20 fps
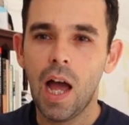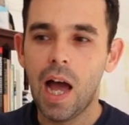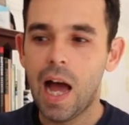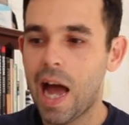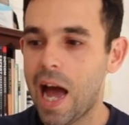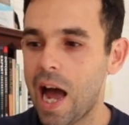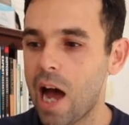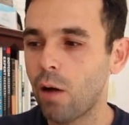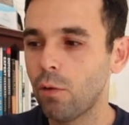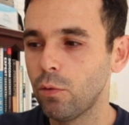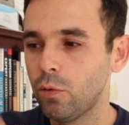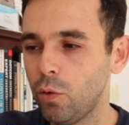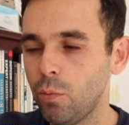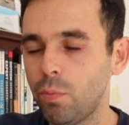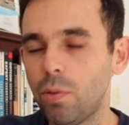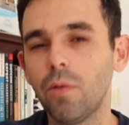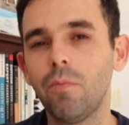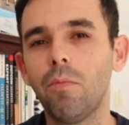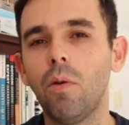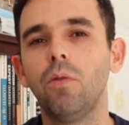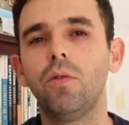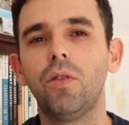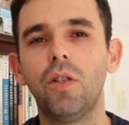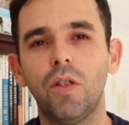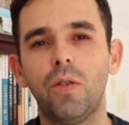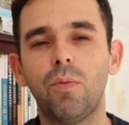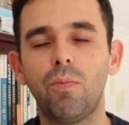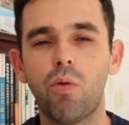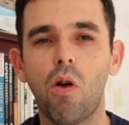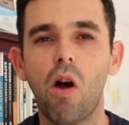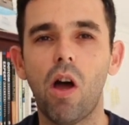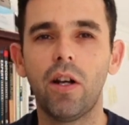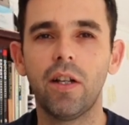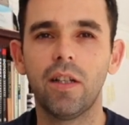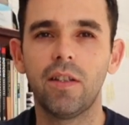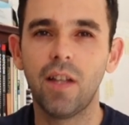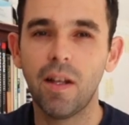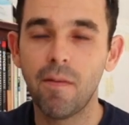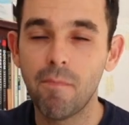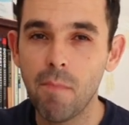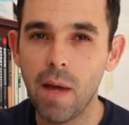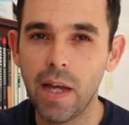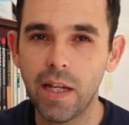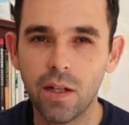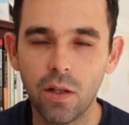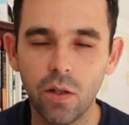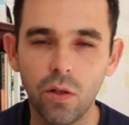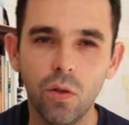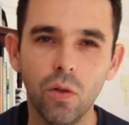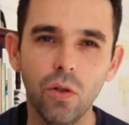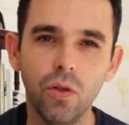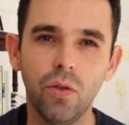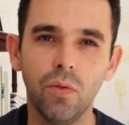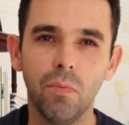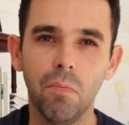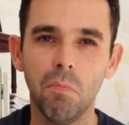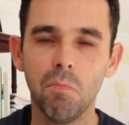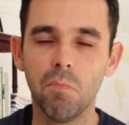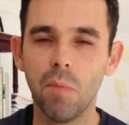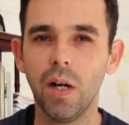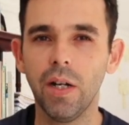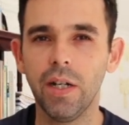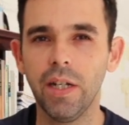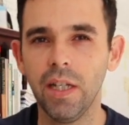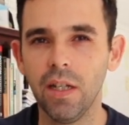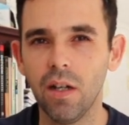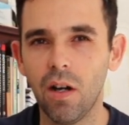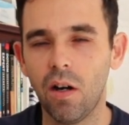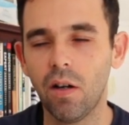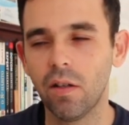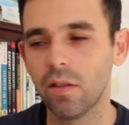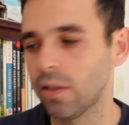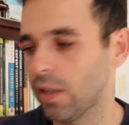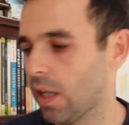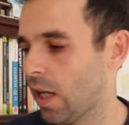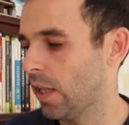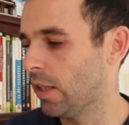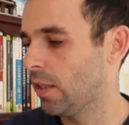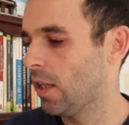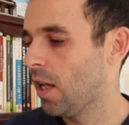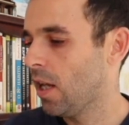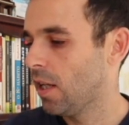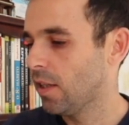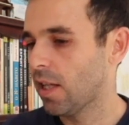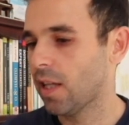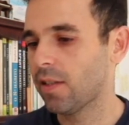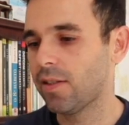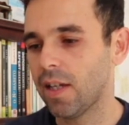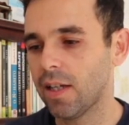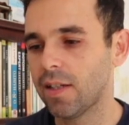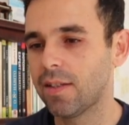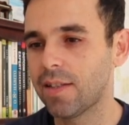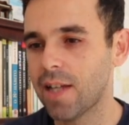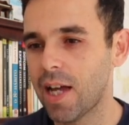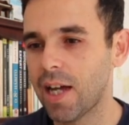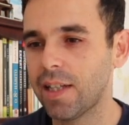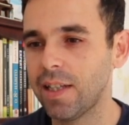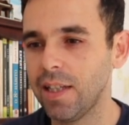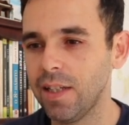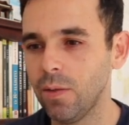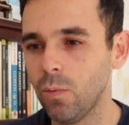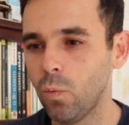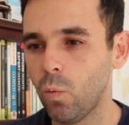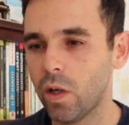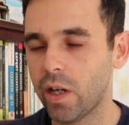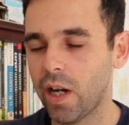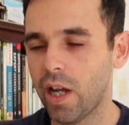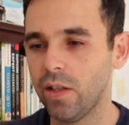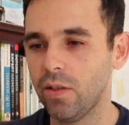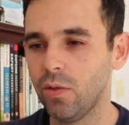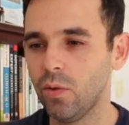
how to promote this product and make good money online. That's exactly what I